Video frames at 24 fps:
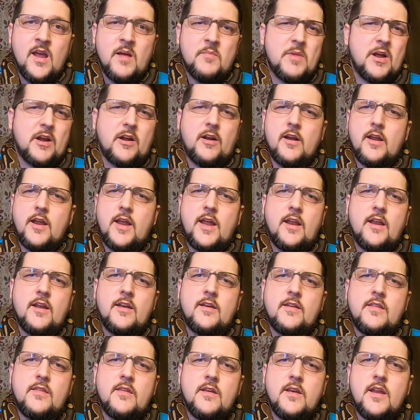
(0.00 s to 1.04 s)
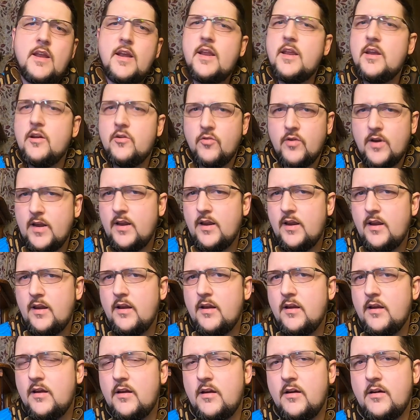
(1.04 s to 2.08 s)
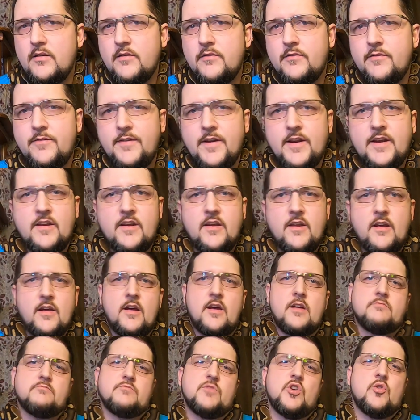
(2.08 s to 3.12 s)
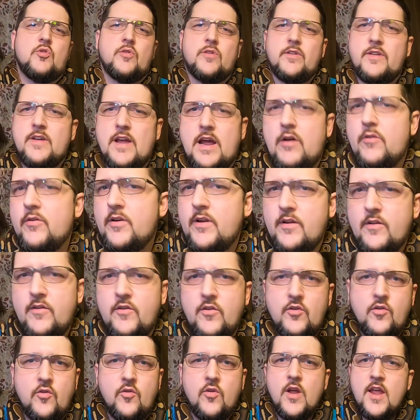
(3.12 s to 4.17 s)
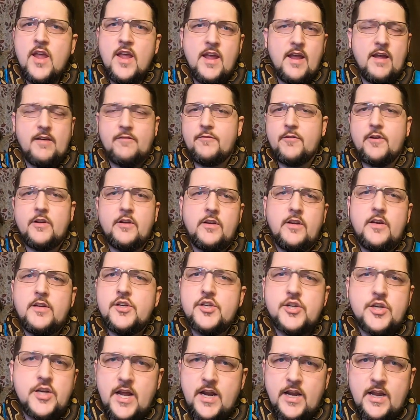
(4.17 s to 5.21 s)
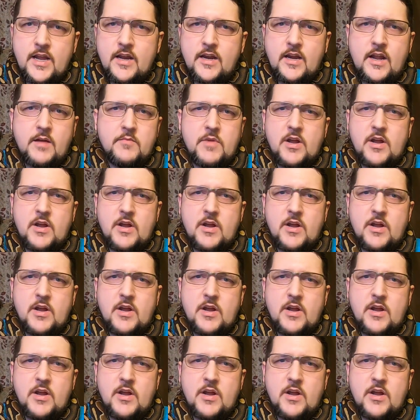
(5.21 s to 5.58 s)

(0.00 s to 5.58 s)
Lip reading: I'm not going to get into the nitty-gritty of going down into every genetic.